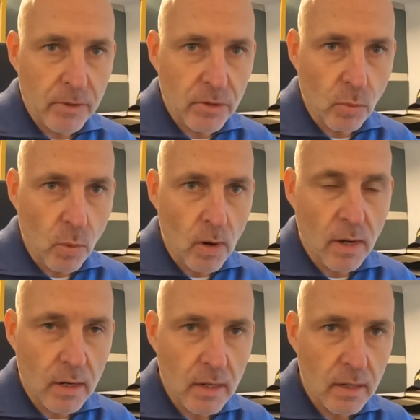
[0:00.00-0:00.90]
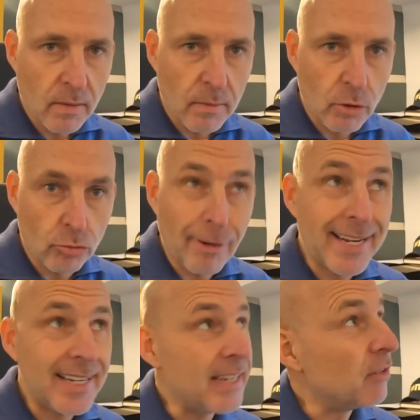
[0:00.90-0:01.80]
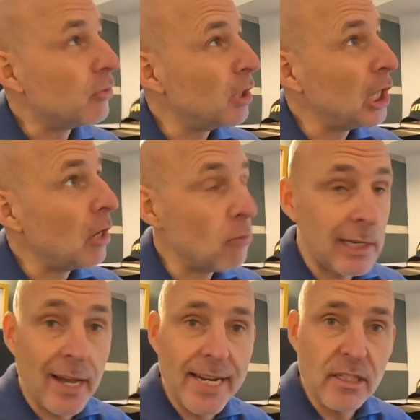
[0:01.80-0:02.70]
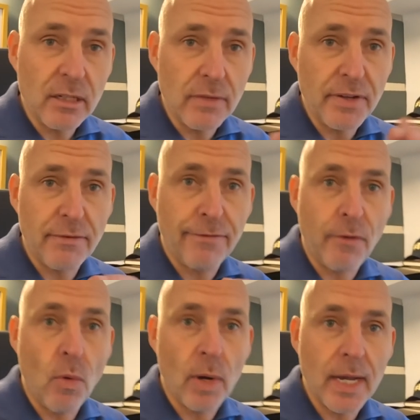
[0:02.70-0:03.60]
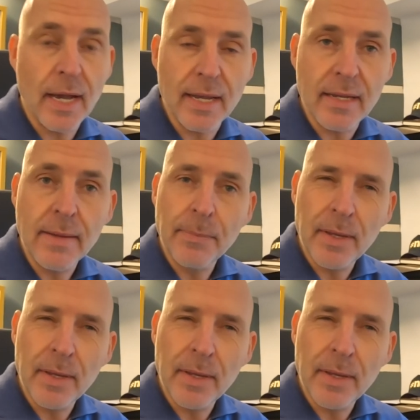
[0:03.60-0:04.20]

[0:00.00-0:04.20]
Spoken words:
to work great in sort of low light, because if it's 4K,